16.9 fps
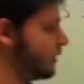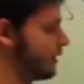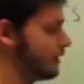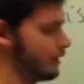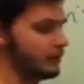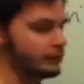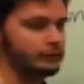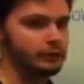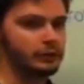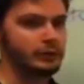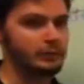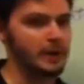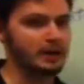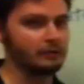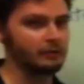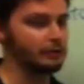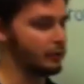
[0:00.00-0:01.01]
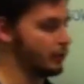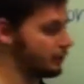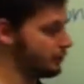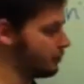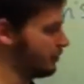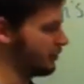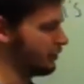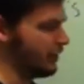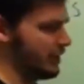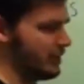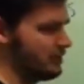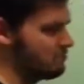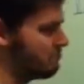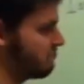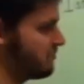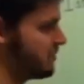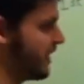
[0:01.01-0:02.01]
with a certain amount of force, we'll say
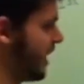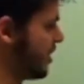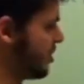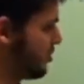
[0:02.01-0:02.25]
10